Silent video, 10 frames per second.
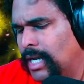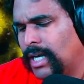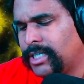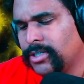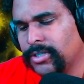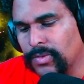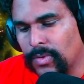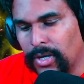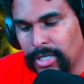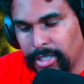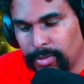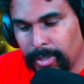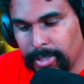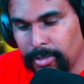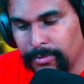I turned to run, and he
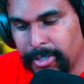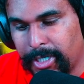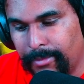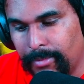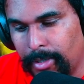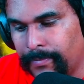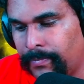quickly overcame me.